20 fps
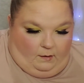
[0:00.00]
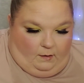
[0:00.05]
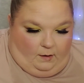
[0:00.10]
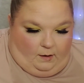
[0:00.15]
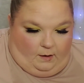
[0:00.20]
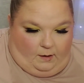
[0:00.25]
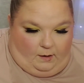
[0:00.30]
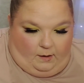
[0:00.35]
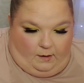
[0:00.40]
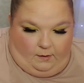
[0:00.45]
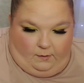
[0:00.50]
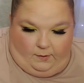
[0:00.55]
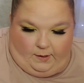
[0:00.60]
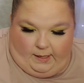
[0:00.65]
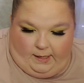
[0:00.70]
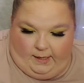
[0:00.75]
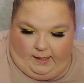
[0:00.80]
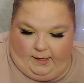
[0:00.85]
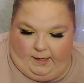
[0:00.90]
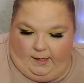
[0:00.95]

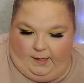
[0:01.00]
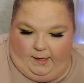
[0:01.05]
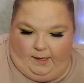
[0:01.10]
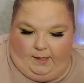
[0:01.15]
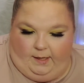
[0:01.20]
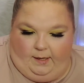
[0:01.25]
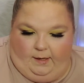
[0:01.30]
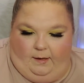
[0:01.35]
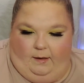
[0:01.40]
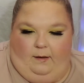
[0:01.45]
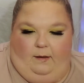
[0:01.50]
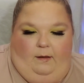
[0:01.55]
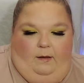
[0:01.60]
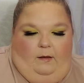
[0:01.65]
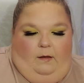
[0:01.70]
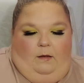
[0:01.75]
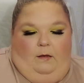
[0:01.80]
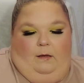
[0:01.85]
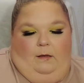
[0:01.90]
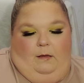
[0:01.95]
Okay.
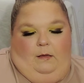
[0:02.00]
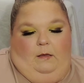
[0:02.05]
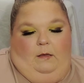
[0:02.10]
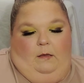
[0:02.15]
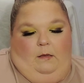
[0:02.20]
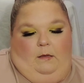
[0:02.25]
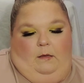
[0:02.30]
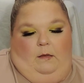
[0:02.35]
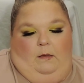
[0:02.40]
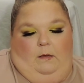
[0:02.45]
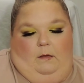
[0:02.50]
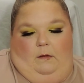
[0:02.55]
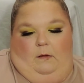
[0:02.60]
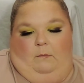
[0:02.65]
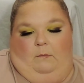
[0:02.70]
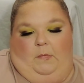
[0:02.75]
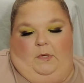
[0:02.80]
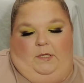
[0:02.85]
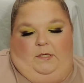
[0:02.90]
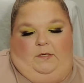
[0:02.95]
Let me
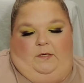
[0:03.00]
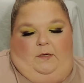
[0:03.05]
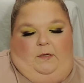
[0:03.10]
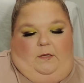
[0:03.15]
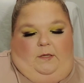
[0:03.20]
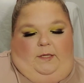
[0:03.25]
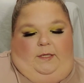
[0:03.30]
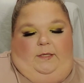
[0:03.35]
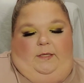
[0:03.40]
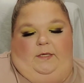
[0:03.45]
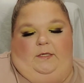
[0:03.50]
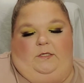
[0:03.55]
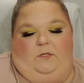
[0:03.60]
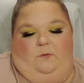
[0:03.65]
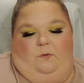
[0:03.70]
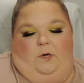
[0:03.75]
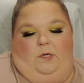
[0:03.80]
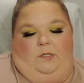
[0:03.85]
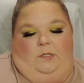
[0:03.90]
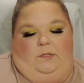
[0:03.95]
just clean these
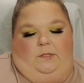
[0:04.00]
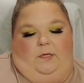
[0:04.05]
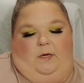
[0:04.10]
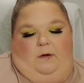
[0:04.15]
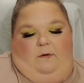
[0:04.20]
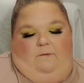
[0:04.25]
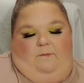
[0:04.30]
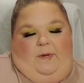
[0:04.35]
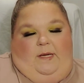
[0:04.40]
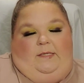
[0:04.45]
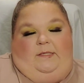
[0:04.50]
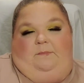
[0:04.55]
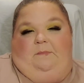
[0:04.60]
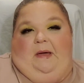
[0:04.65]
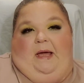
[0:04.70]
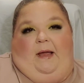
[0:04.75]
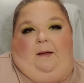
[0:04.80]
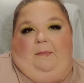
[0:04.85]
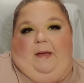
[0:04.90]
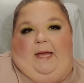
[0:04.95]
swatches off. My back of
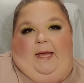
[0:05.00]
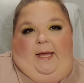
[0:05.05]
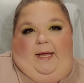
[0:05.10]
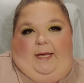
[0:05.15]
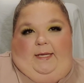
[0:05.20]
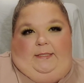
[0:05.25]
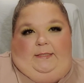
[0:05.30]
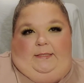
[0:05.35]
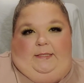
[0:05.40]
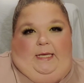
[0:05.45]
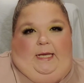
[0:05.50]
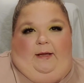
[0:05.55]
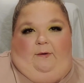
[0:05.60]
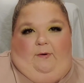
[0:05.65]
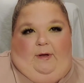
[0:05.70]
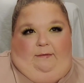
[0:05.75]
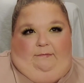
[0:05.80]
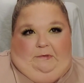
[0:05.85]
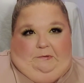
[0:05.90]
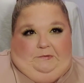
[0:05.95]
my hand ain't gonna have
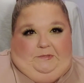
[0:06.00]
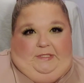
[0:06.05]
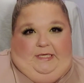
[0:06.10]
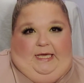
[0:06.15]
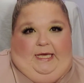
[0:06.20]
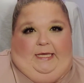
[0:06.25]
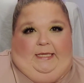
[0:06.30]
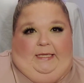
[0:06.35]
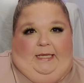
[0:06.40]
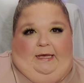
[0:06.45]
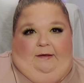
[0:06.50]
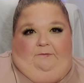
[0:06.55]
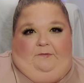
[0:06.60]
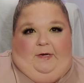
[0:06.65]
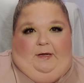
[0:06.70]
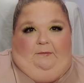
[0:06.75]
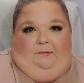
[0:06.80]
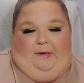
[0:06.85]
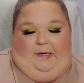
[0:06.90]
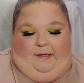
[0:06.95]
no skin left on
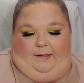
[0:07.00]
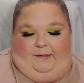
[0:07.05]
it.